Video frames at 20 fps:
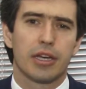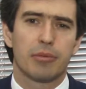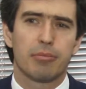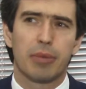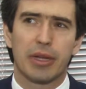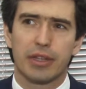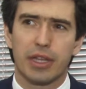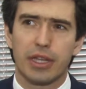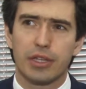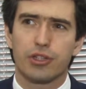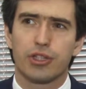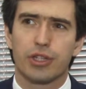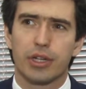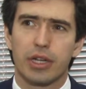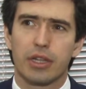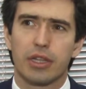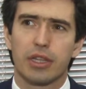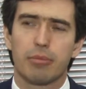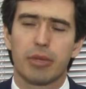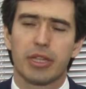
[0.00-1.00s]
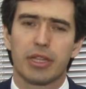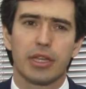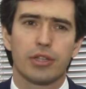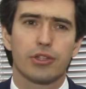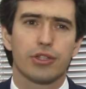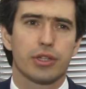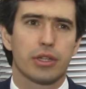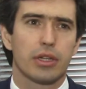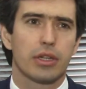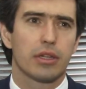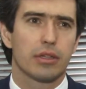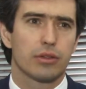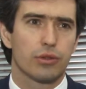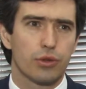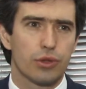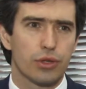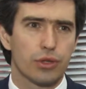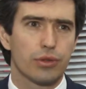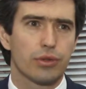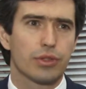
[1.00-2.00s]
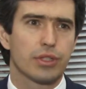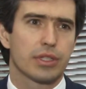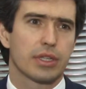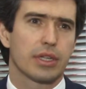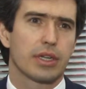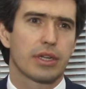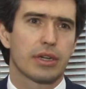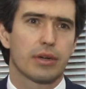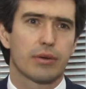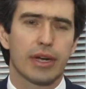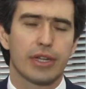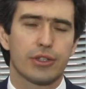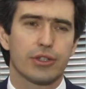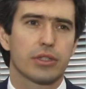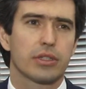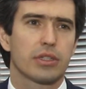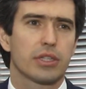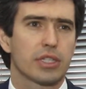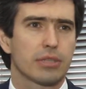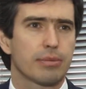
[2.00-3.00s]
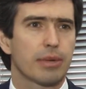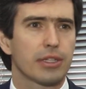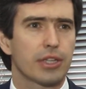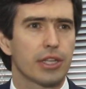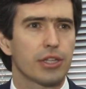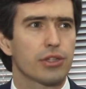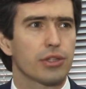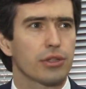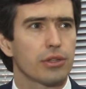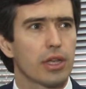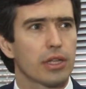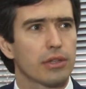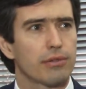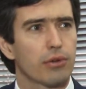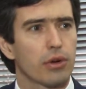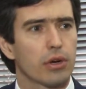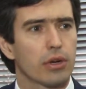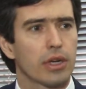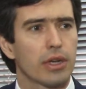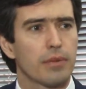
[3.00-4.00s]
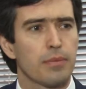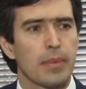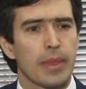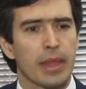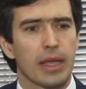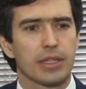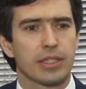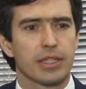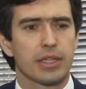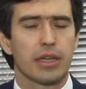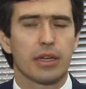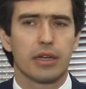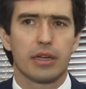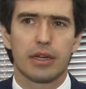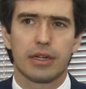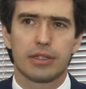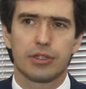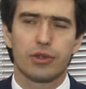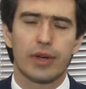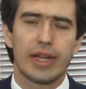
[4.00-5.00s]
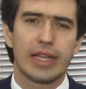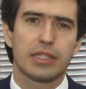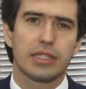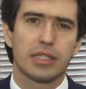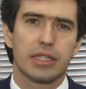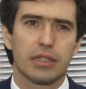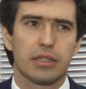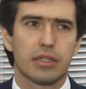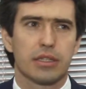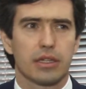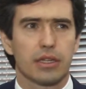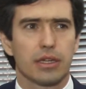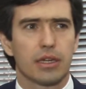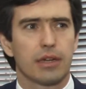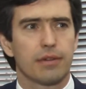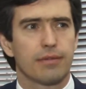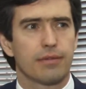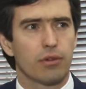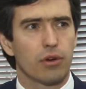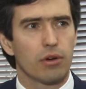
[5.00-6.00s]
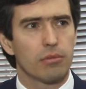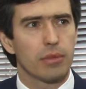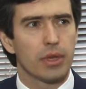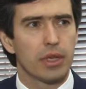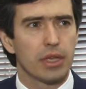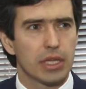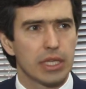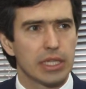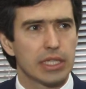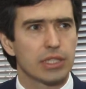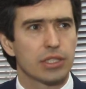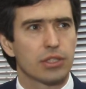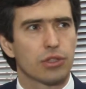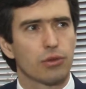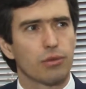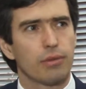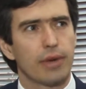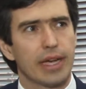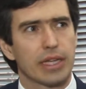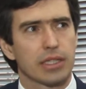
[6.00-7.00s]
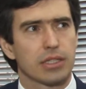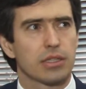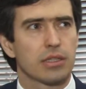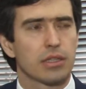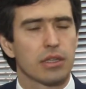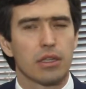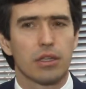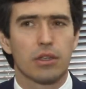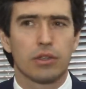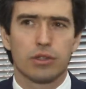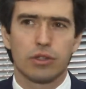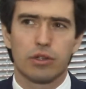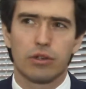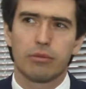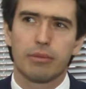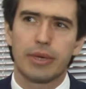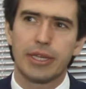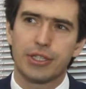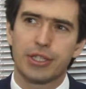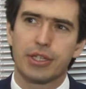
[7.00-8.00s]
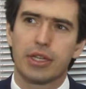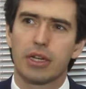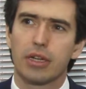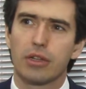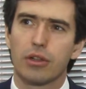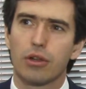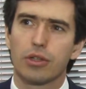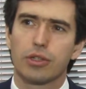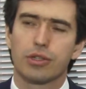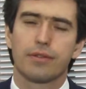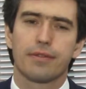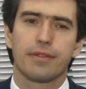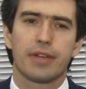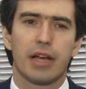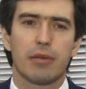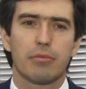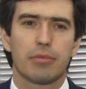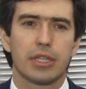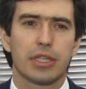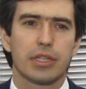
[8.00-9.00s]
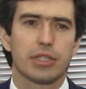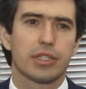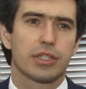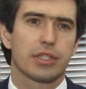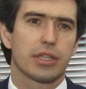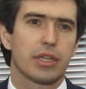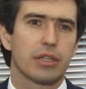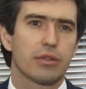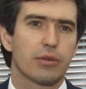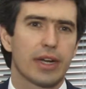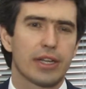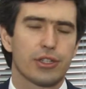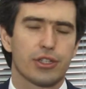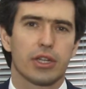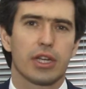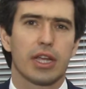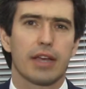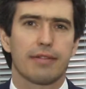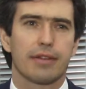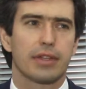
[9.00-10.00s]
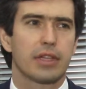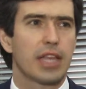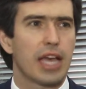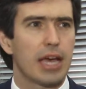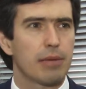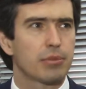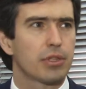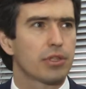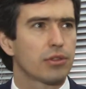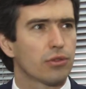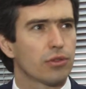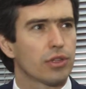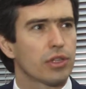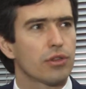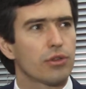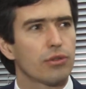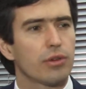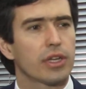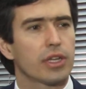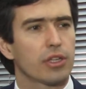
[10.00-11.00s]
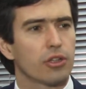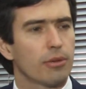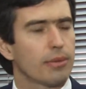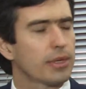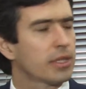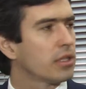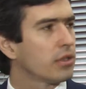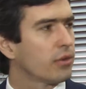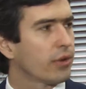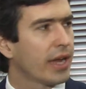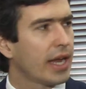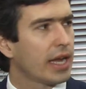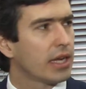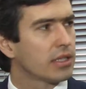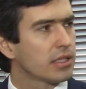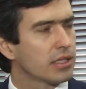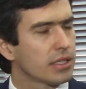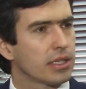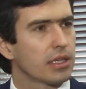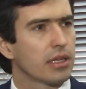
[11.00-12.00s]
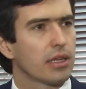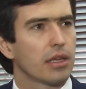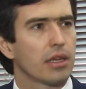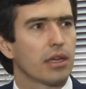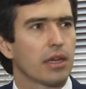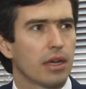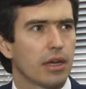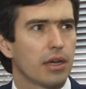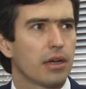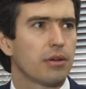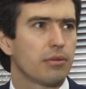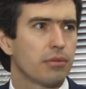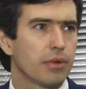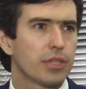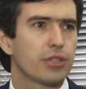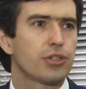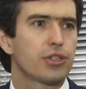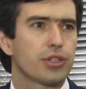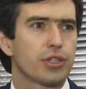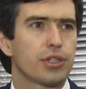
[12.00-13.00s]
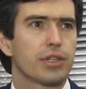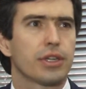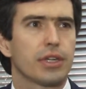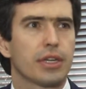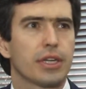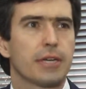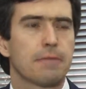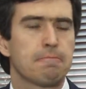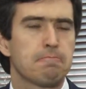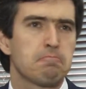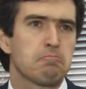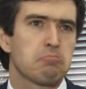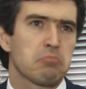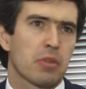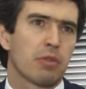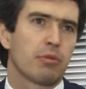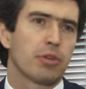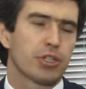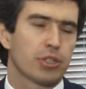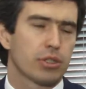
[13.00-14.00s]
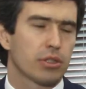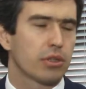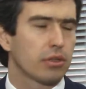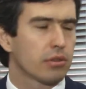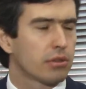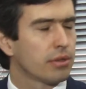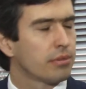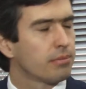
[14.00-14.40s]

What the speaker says: potential, the potential to use Russian transportation network as a transit from east to west. So basically, lots of companies in Russia have adapted to the new economical reality, which is good.